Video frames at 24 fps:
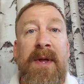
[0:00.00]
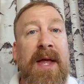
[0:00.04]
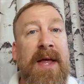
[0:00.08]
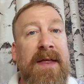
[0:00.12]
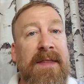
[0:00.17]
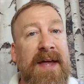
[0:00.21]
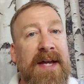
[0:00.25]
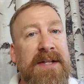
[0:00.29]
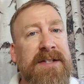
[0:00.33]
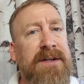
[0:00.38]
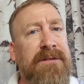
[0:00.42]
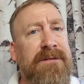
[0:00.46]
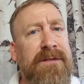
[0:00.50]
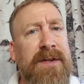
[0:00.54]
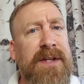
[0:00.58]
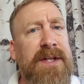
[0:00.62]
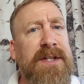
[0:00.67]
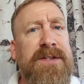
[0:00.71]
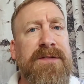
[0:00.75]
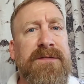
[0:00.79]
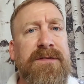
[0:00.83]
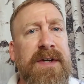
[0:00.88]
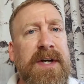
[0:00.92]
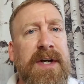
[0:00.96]
that's it for
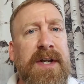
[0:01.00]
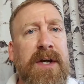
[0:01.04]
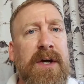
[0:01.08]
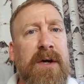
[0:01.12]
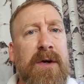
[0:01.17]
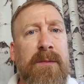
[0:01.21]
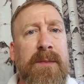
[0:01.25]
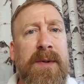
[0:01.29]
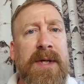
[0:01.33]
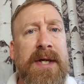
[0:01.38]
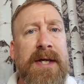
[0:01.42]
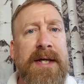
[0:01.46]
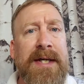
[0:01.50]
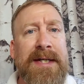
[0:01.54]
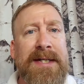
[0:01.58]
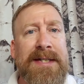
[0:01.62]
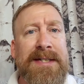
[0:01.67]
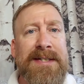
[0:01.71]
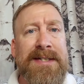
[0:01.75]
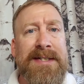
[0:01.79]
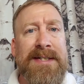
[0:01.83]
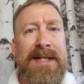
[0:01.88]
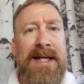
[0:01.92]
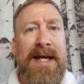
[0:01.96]
this video,
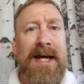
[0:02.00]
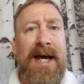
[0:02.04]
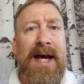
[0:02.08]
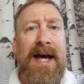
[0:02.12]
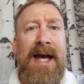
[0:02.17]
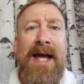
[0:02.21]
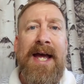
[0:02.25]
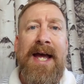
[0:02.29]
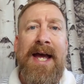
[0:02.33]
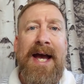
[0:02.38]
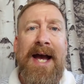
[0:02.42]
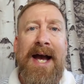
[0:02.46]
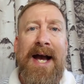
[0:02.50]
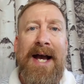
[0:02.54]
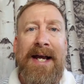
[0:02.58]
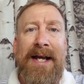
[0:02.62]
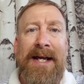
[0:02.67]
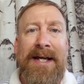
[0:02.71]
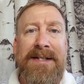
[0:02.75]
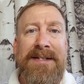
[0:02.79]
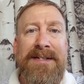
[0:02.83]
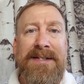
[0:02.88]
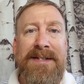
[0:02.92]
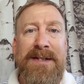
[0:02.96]
because I
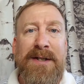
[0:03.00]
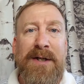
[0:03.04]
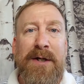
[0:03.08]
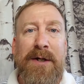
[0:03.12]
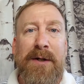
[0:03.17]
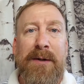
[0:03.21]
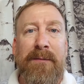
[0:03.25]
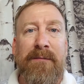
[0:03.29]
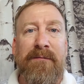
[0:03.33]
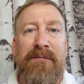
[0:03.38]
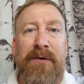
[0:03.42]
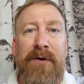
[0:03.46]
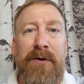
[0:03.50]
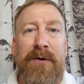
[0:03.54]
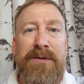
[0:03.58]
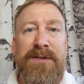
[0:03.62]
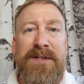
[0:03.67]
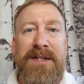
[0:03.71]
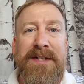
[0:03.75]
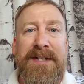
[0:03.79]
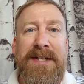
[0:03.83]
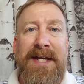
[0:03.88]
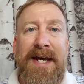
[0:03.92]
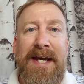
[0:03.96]
got some photos
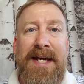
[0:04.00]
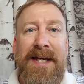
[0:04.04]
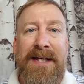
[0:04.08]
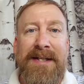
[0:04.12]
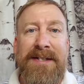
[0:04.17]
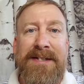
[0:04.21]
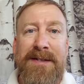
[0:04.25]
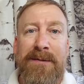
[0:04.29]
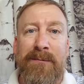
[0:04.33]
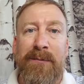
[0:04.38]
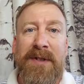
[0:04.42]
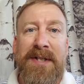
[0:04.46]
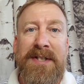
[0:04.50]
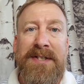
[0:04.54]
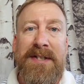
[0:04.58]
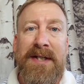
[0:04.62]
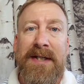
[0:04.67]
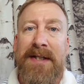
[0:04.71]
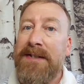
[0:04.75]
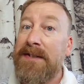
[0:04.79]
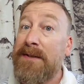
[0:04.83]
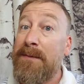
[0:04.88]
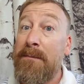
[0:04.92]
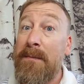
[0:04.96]
to take and some
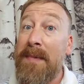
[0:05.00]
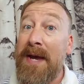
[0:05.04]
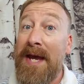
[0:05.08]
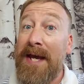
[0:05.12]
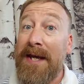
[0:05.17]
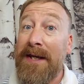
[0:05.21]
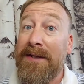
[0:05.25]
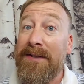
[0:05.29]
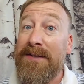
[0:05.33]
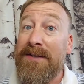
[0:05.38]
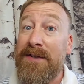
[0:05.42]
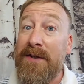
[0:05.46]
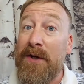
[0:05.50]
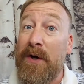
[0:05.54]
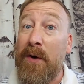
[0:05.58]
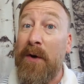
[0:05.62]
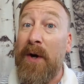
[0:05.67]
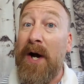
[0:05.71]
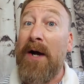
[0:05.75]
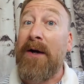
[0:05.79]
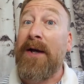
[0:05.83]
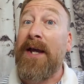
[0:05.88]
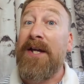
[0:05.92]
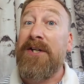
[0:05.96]
listings to make, so
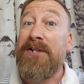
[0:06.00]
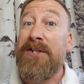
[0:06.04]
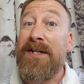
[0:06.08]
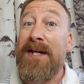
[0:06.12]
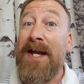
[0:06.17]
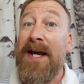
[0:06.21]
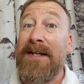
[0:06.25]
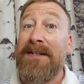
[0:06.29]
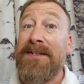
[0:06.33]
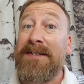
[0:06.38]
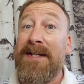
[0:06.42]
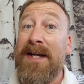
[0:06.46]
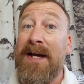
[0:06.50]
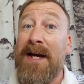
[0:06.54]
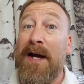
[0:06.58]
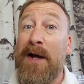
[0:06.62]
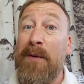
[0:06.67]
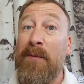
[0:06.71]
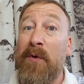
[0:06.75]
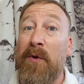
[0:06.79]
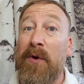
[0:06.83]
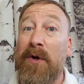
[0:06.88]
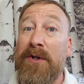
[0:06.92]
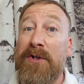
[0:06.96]
I'll catch you next
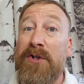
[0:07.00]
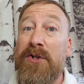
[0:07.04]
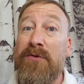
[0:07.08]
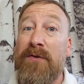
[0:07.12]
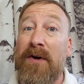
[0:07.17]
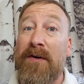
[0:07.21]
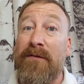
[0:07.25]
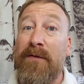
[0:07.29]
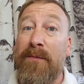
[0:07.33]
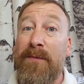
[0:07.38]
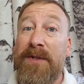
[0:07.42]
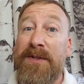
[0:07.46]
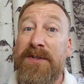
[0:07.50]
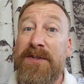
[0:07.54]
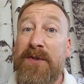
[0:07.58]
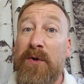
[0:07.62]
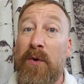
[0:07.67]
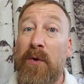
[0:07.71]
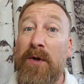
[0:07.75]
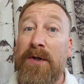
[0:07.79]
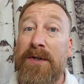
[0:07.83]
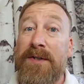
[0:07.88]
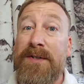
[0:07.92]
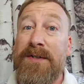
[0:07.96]
time on Straight from the
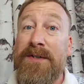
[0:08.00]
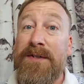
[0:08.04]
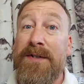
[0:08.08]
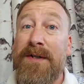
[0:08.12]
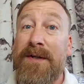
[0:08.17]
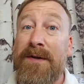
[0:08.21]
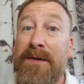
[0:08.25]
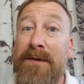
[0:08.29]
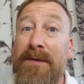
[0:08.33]
Source.